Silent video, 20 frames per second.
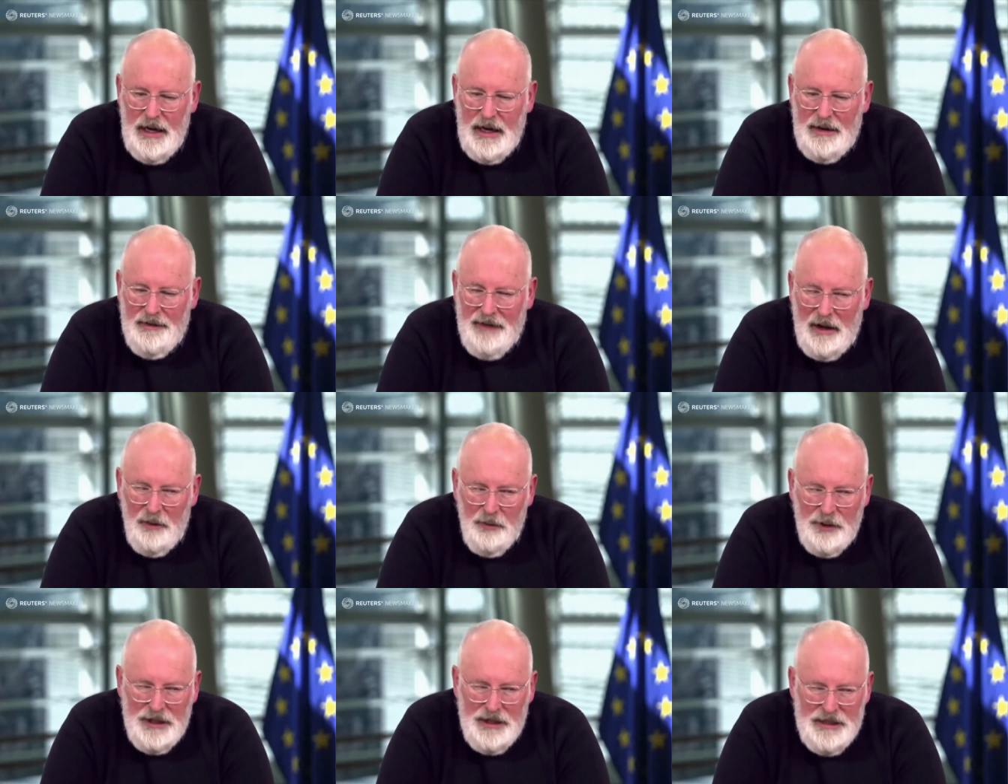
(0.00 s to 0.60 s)
and
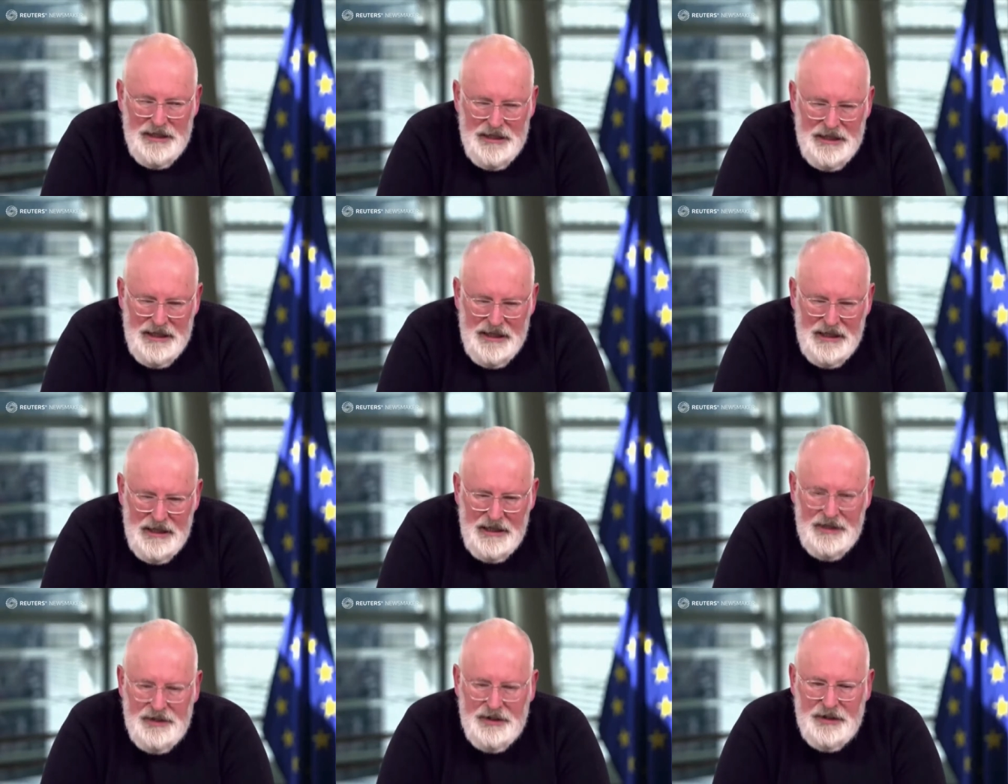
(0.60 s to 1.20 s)
that we
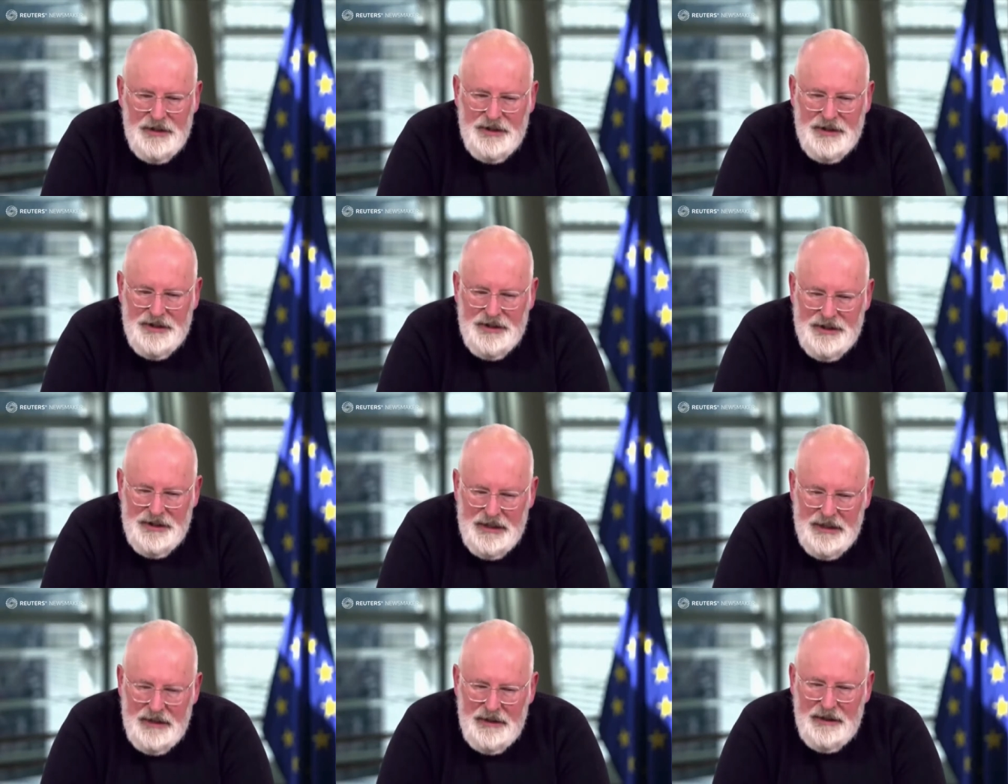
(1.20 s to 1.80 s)
need to
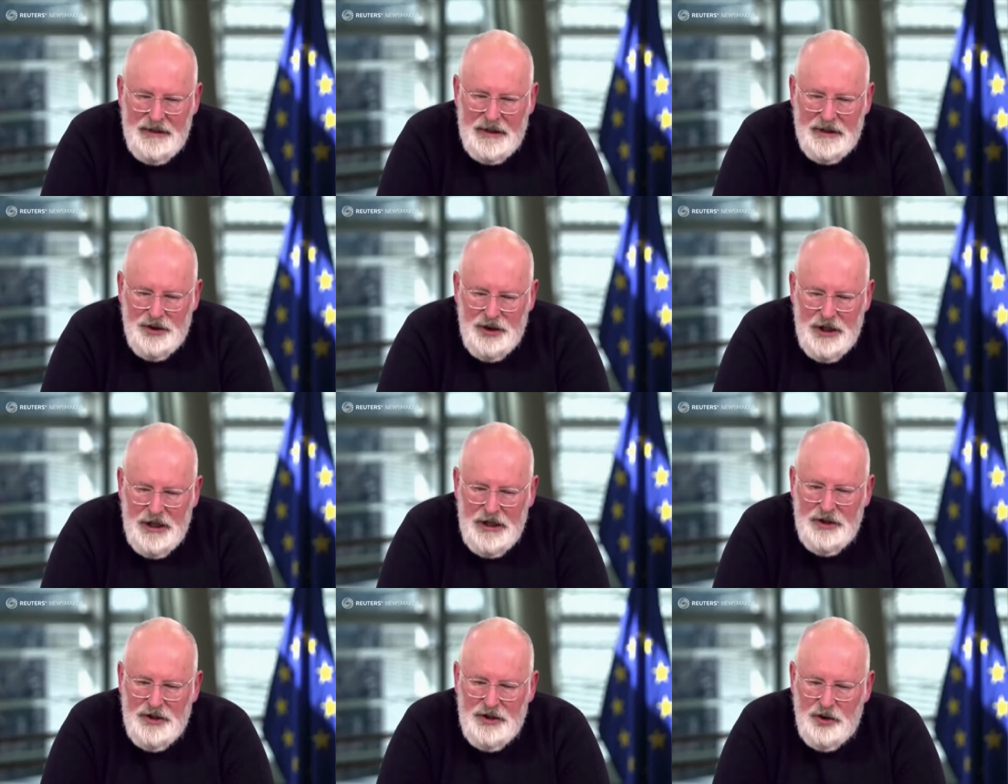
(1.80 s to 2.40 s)
steer that
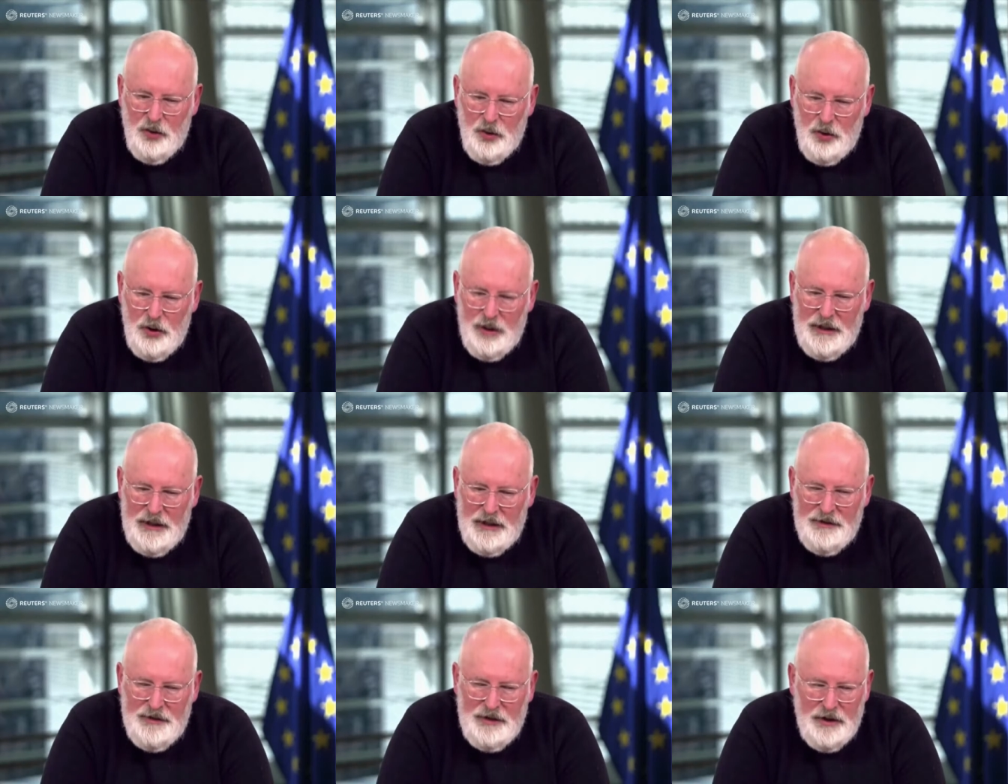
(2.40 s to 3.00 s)
change and
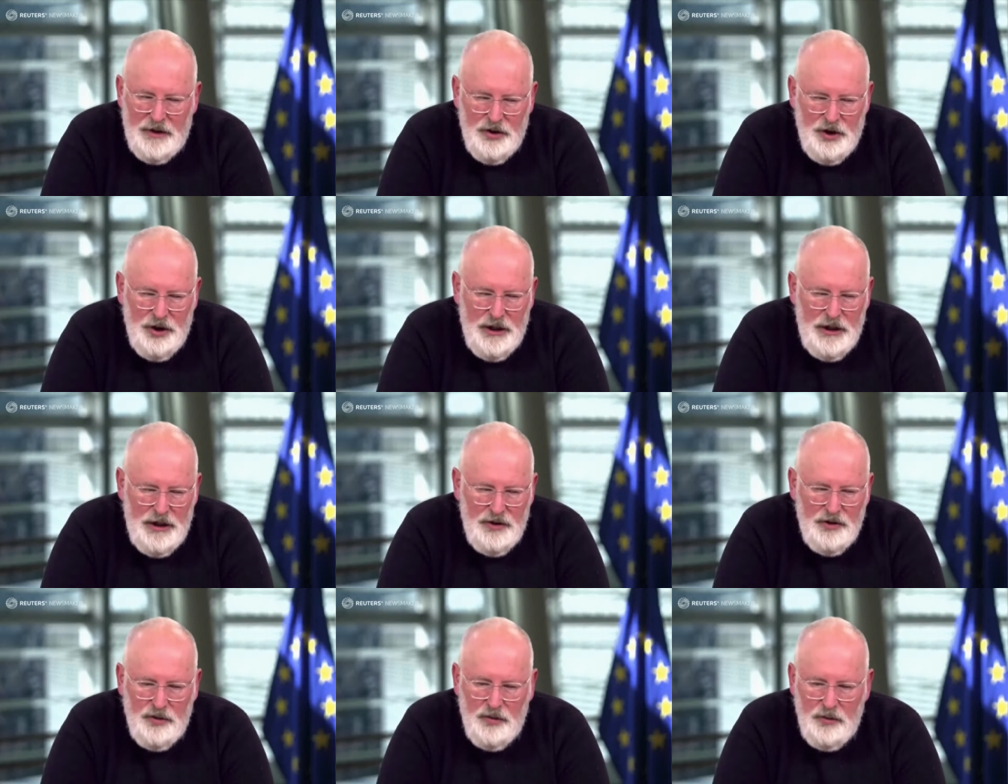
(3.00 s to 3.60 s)
organize that
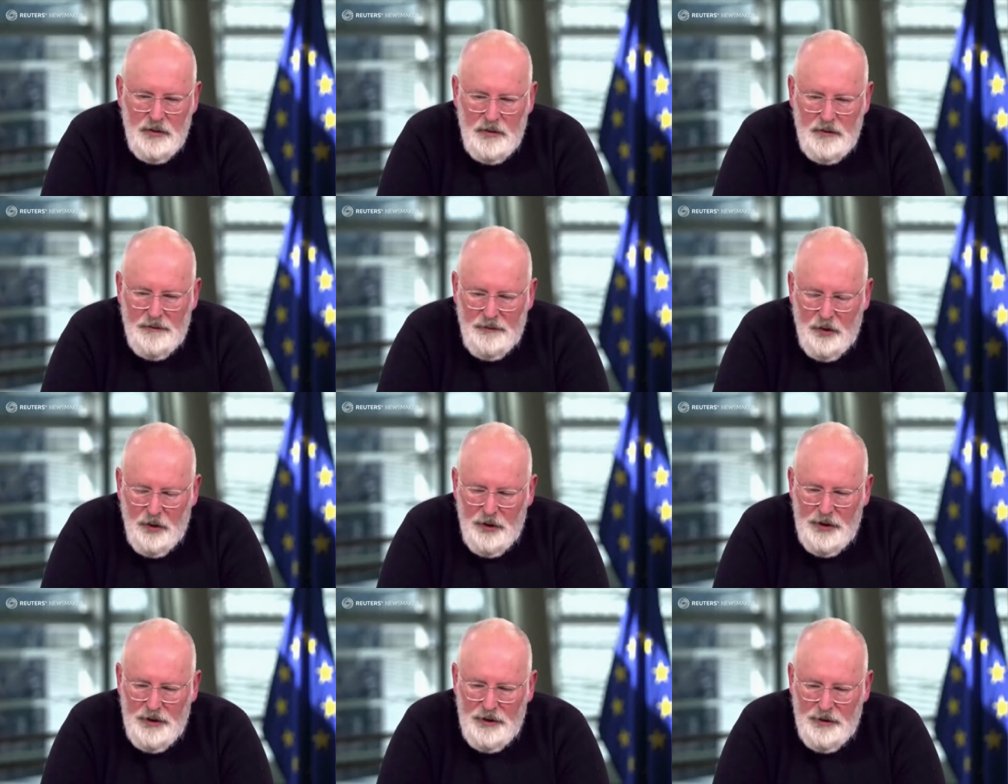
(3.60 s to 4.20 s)
change to
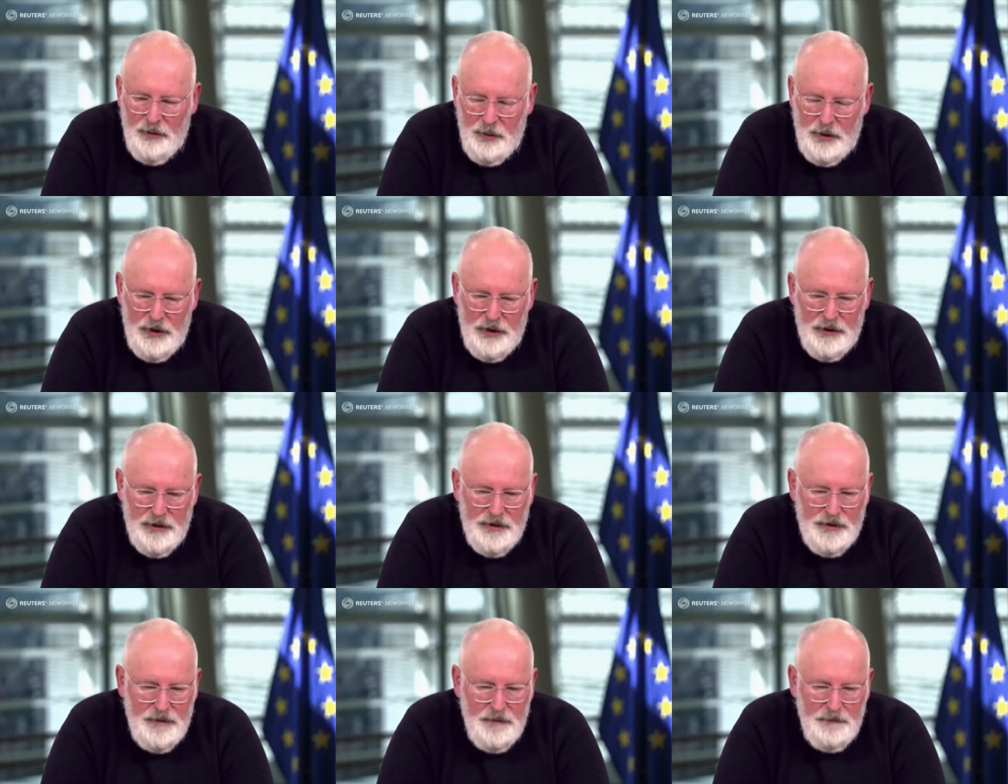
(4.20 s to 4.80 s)
avoid the
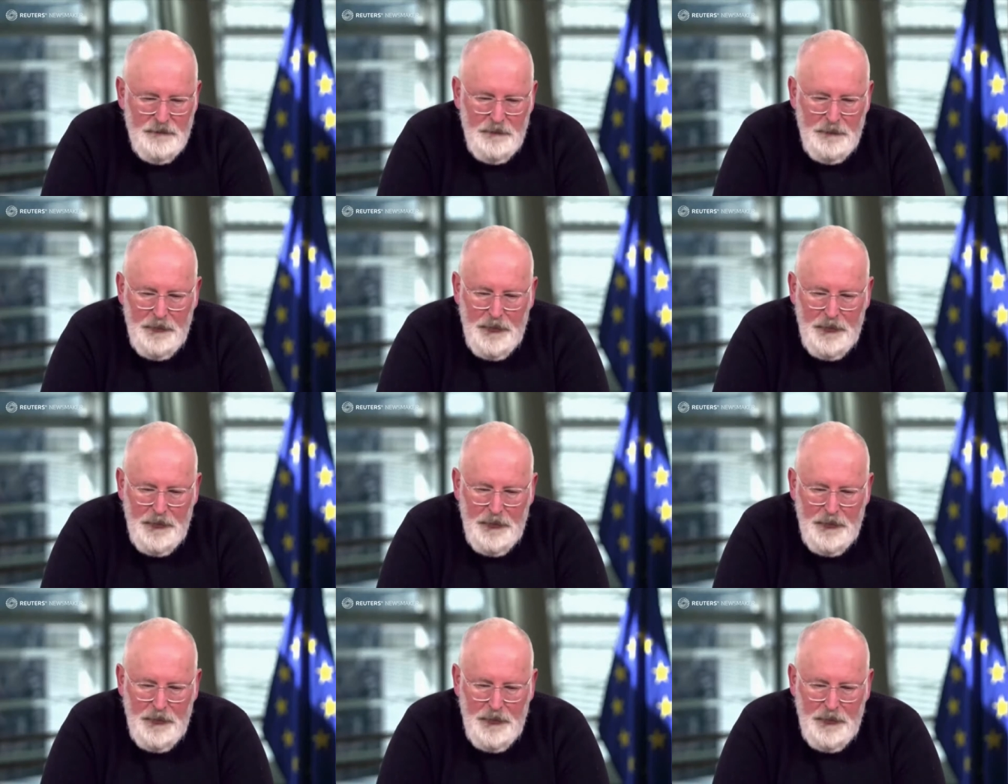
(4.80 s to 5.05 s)
worst